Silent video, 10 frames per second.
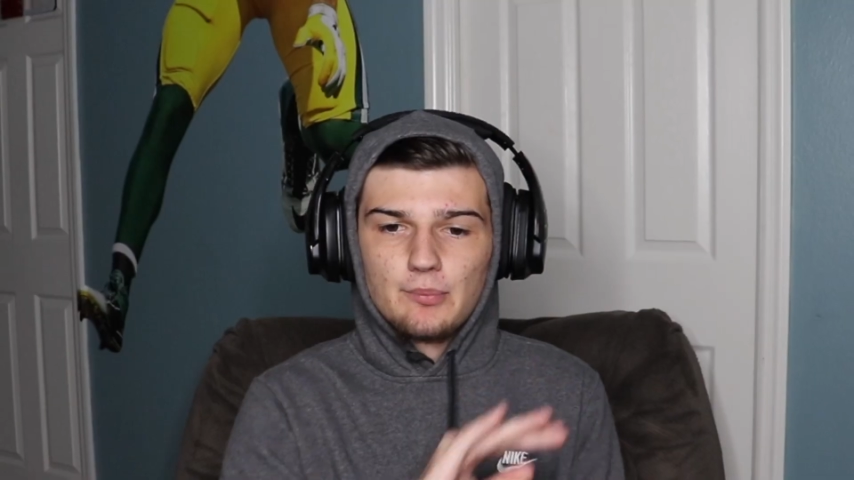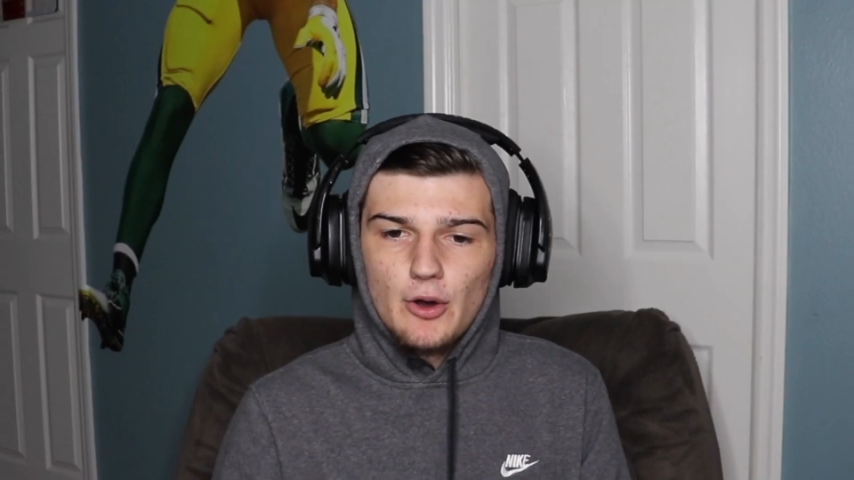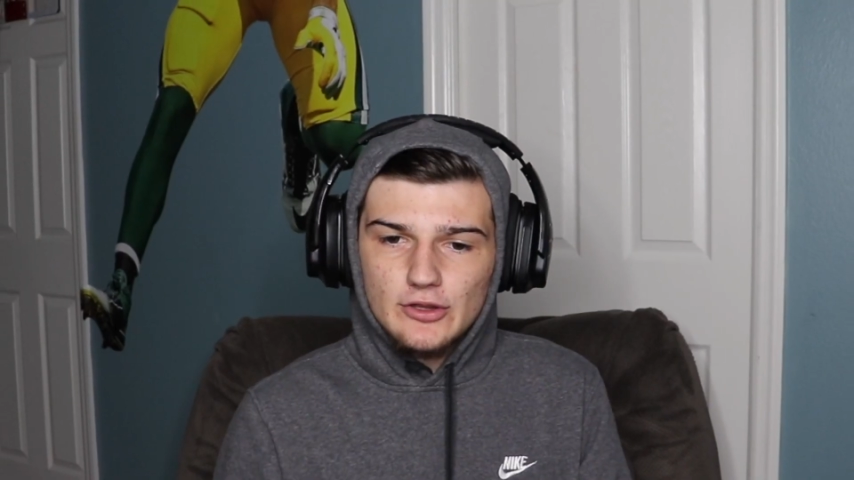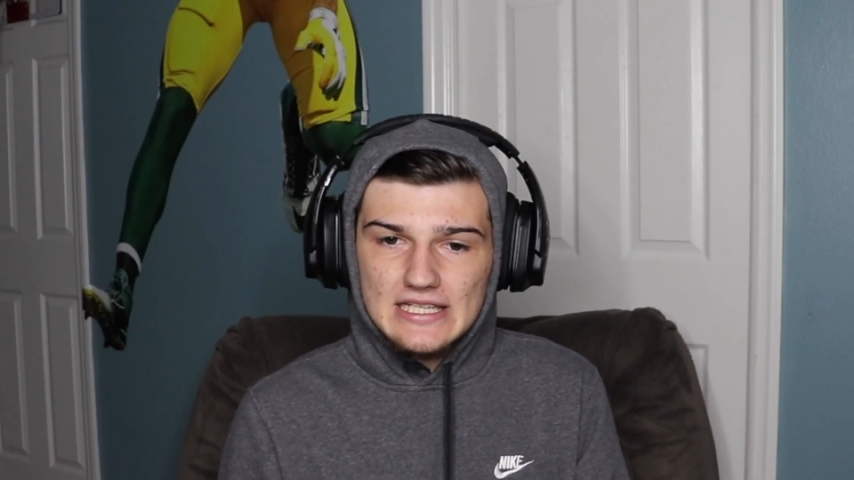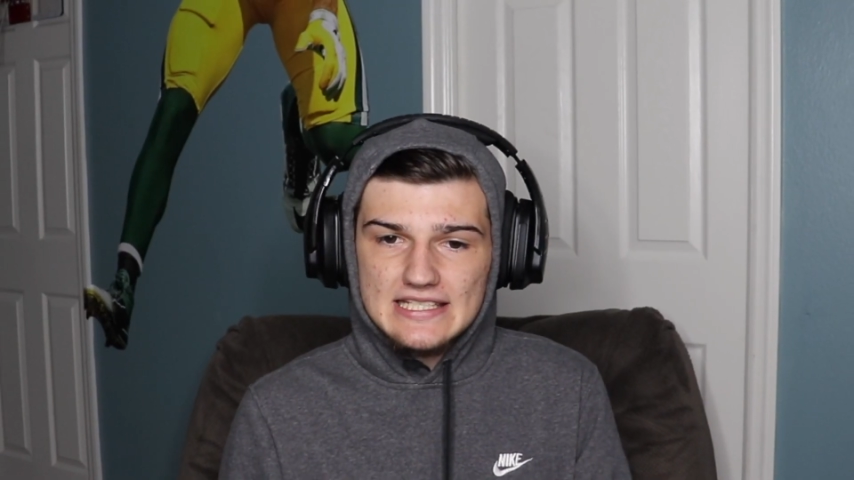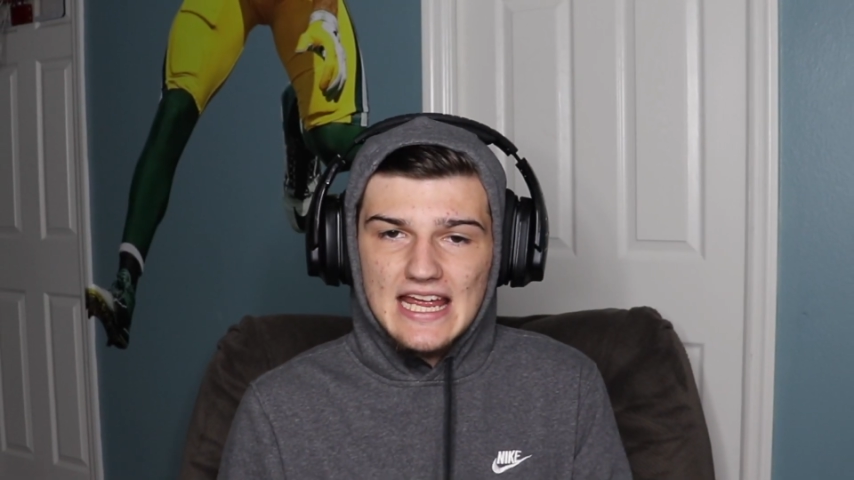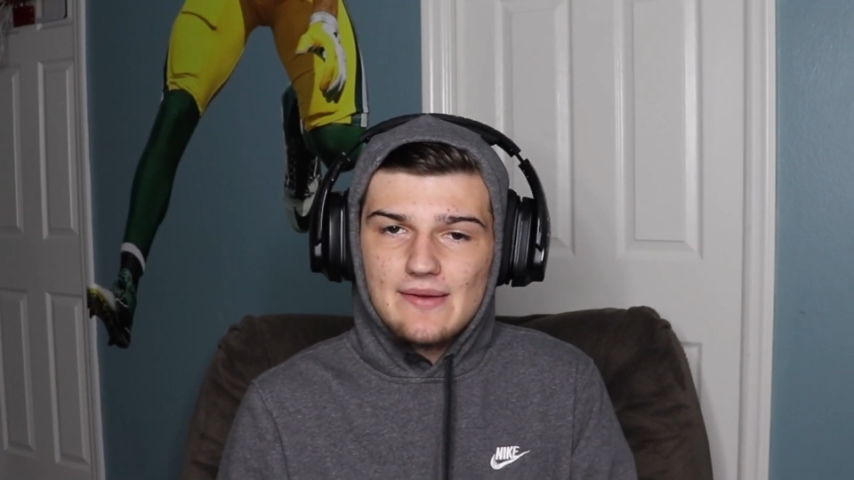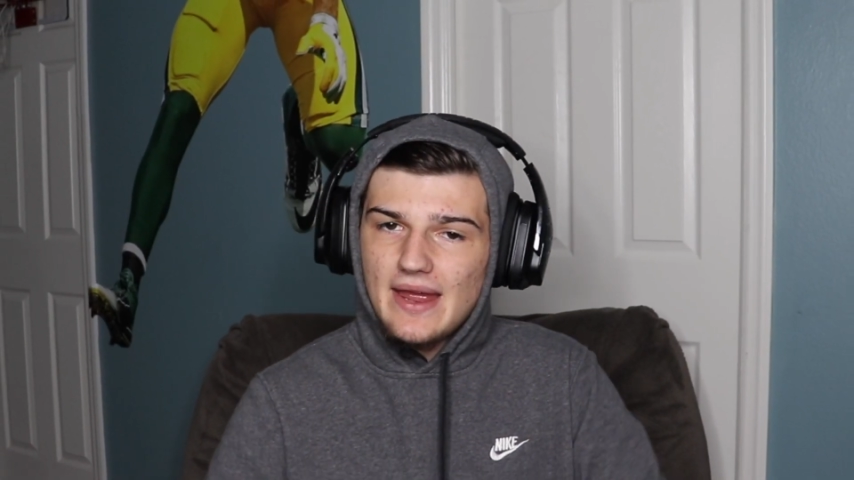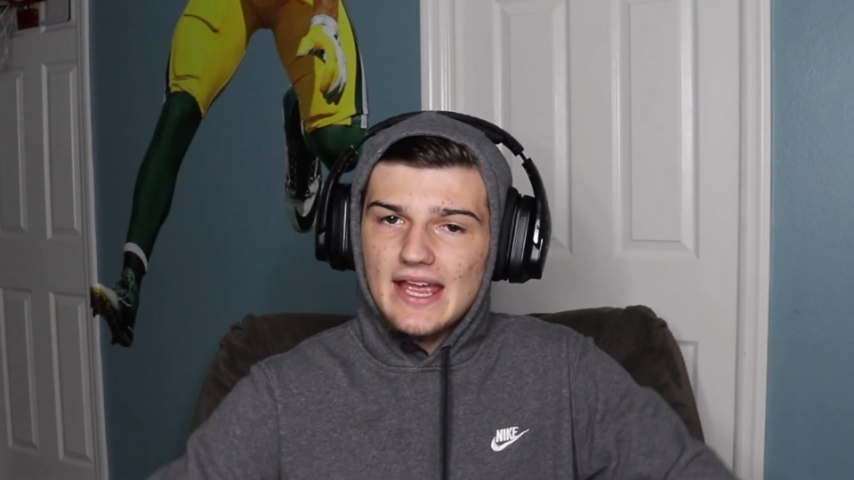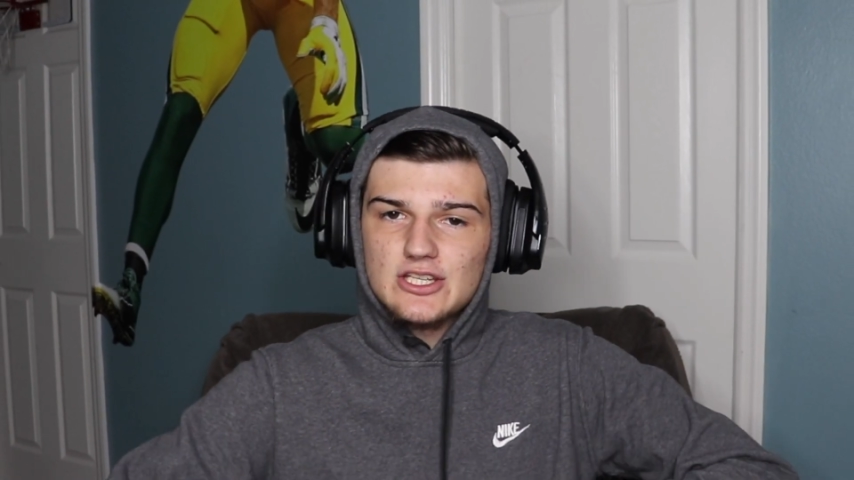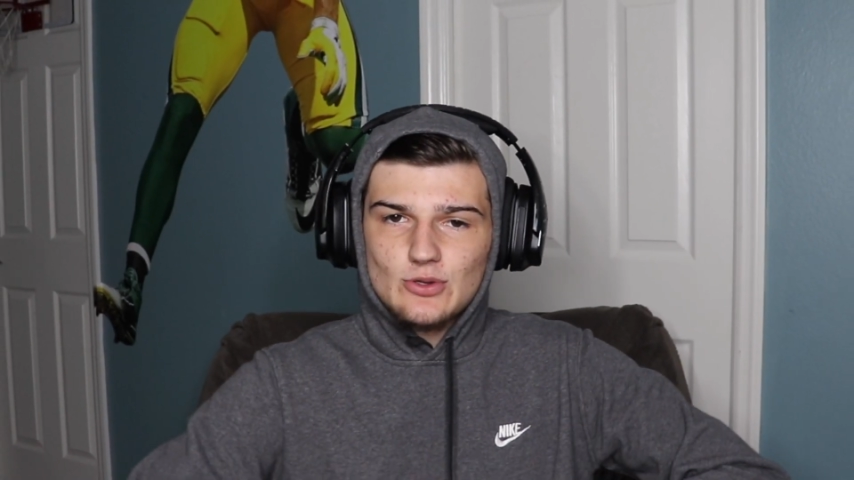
They're both the same age,